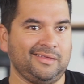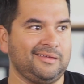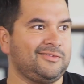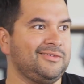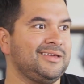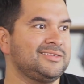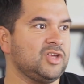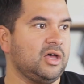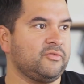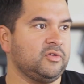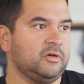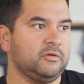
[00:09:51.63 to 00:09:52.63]
like 2 days
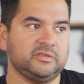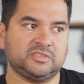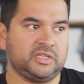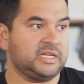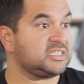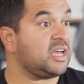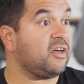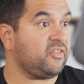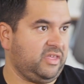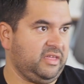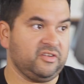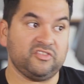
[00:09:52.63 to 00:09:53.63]
off. That's how
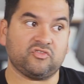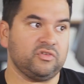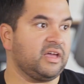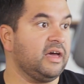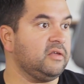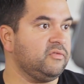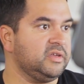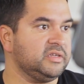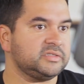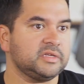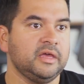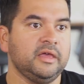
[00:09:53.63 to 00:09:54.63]
the industry kind of
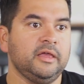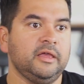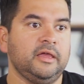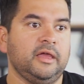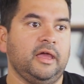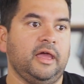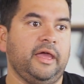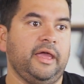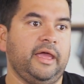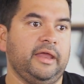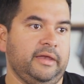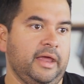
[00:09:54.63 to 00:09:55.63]
is.
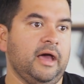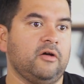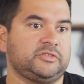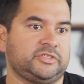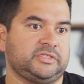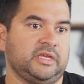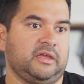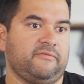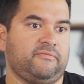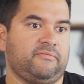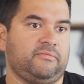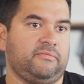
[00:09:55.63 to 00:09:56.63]
And now it's just like,
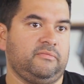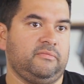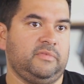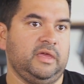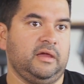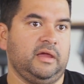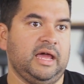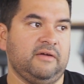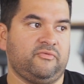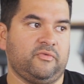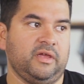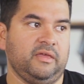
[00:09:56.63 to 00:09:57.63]
if they
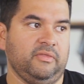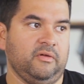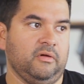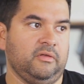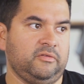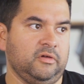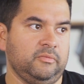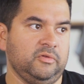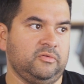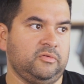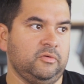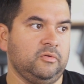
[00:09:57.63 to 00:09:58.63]
have rent and they're on
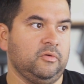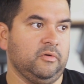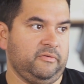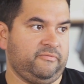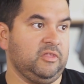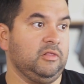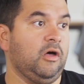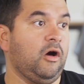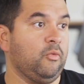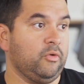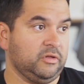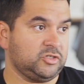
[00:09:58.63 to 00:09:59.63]
W-2, or if the
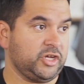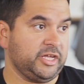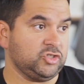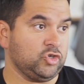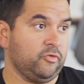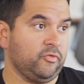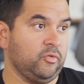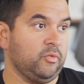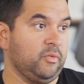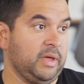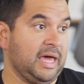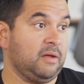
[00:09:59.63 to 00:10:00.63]
law were to change over
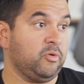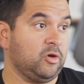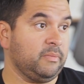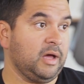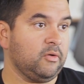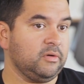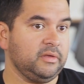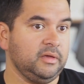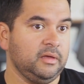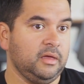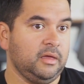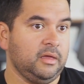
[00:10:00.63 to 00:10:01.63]
where we had to put them
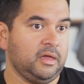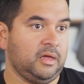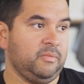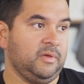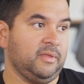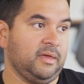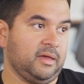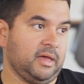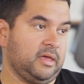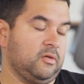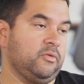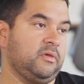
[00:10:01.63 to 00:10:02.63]
hourly, I'd be like,
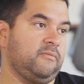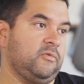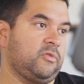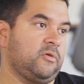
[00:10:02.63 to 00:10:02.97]
I can only give you